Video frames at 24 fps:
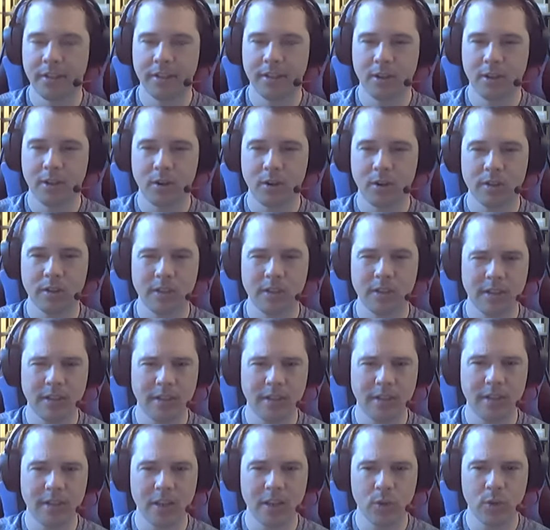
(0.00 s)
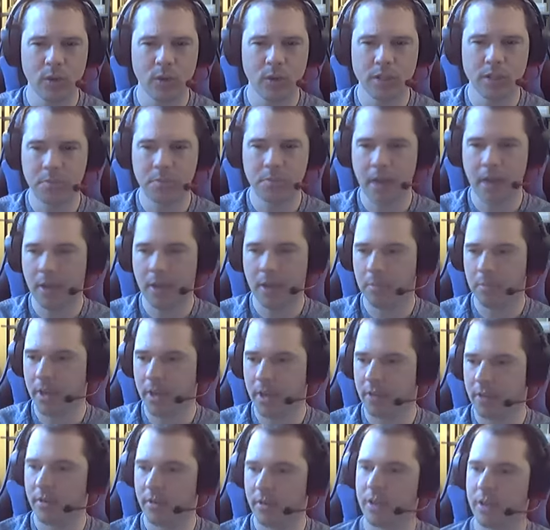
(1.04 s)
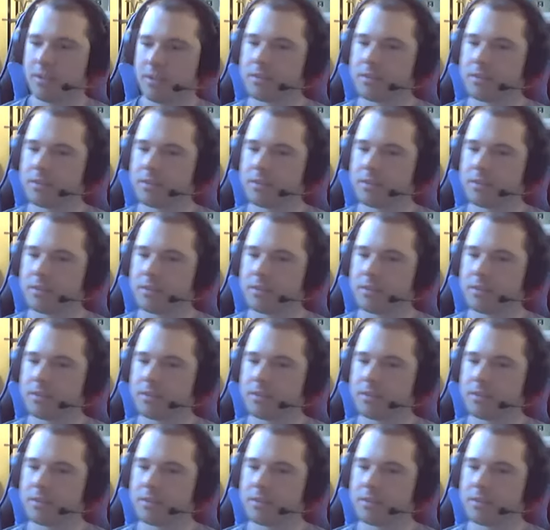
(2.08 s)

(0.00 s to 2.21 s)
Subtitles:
or I think the other one is Pac-Man, right?